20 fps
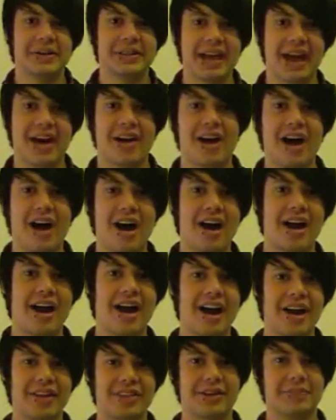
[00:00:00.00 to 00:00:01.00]
there are
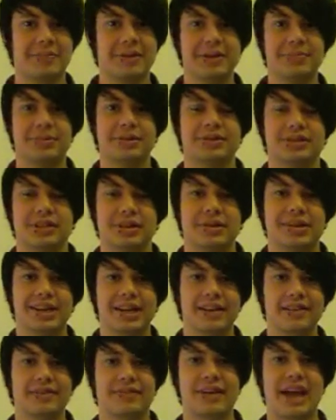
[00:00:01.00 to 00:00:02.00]
other people
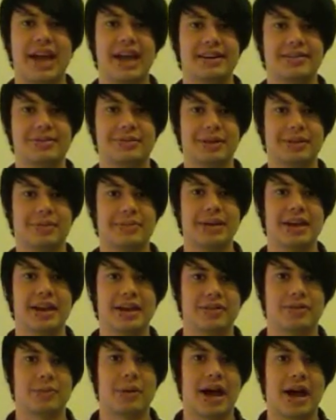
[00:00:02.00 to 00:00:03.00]
doing VEDD with me
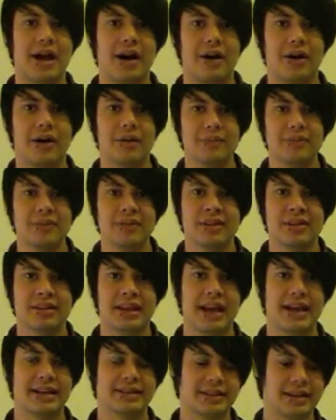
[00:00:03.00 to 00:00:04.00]
as well.
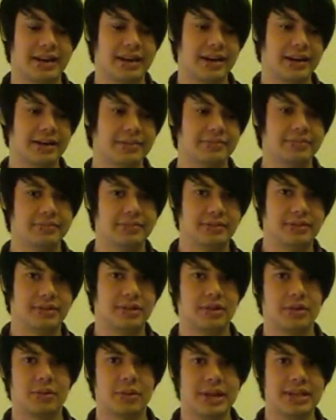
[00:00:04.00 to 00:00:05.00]
There's
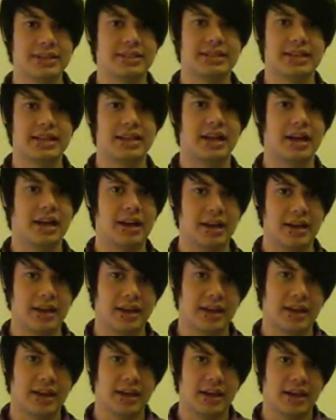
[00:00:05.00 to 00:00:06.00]
Gwynzilla,
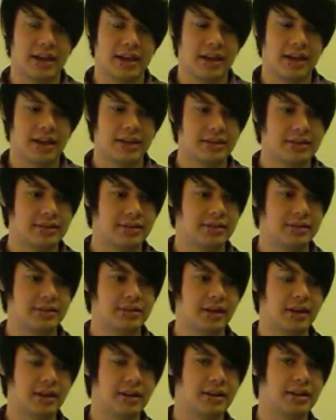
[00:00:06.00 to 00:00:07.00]

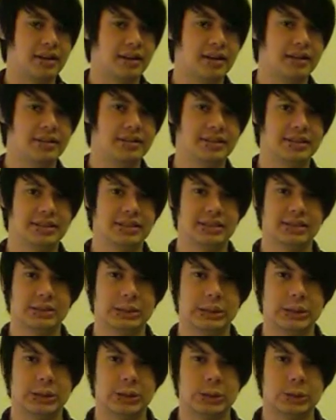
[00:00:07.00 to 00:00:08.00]
Duncan,
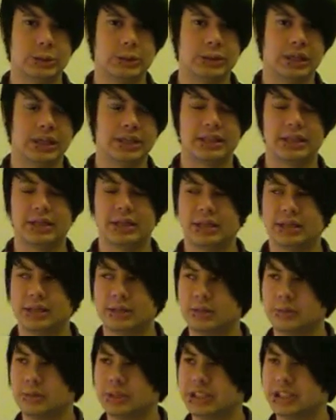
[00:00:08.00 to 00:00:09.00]
who I
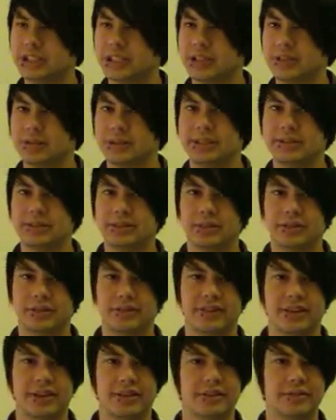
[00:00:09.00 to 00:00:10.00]
don't know which channel he's doing
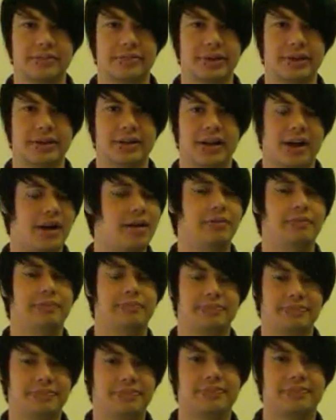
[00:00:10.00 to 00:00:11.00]
VEDD on, but I'll
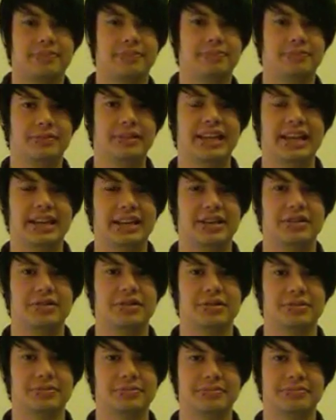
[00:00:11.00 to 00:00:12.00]
link you
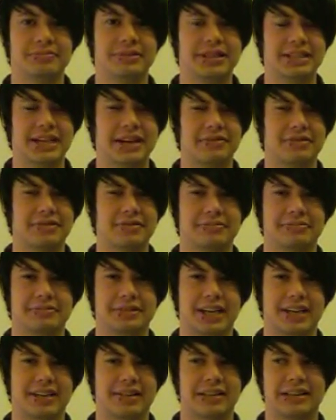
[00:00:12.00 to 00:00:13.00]
to whichever
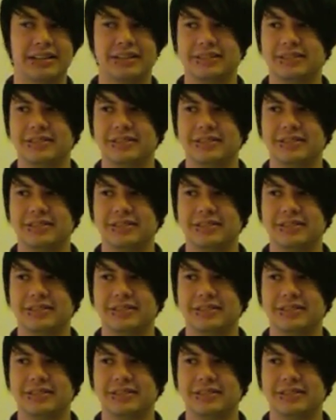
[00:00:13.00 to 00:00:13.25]
channel